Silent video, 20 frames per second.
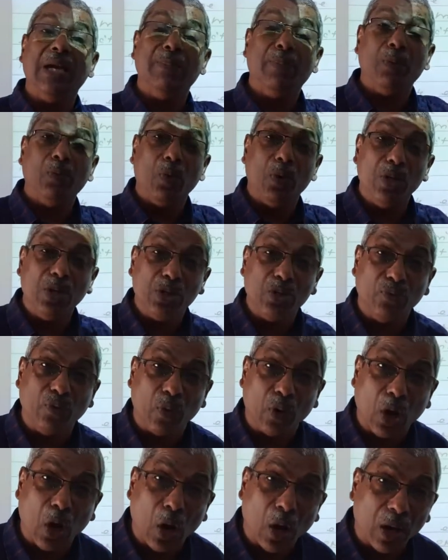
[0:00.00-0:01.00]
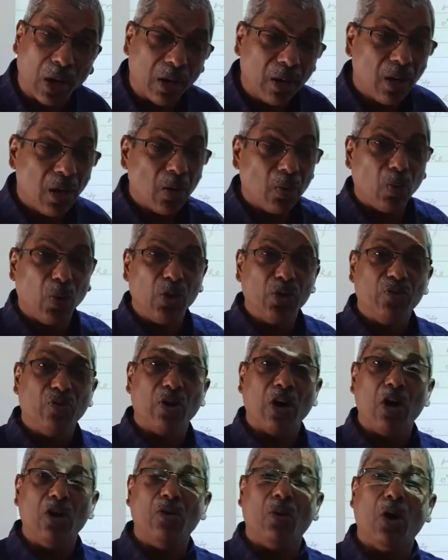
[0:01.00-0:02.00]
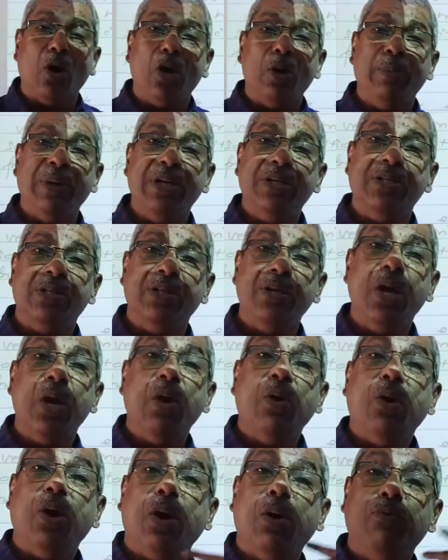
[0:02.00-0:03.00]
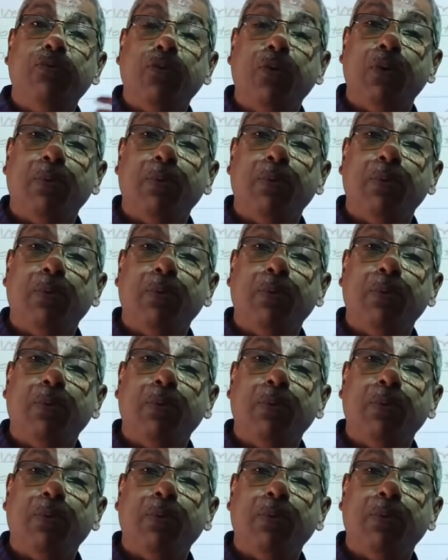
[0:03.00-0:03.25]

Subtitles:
once for all. Once for all means for